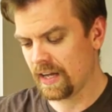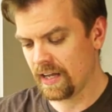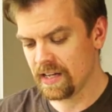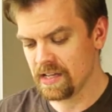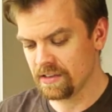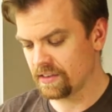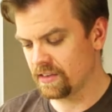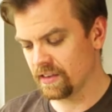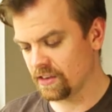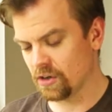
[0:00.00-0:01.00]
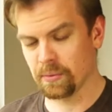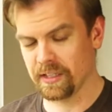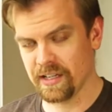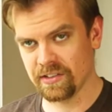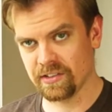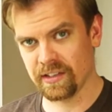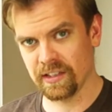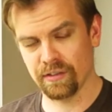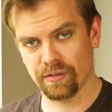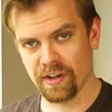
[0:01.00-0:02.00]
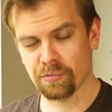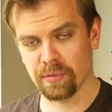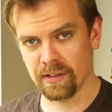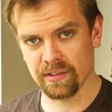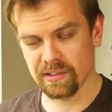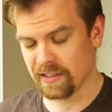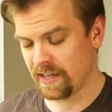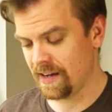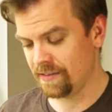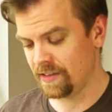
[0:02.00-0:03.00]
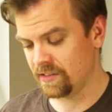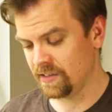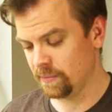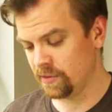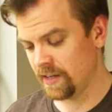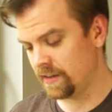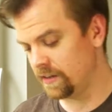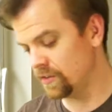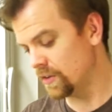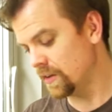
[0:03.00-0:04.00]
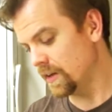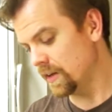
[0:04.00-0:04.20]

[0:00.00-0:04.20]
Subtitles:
Any thermally insulated French press is going to have that same challenge.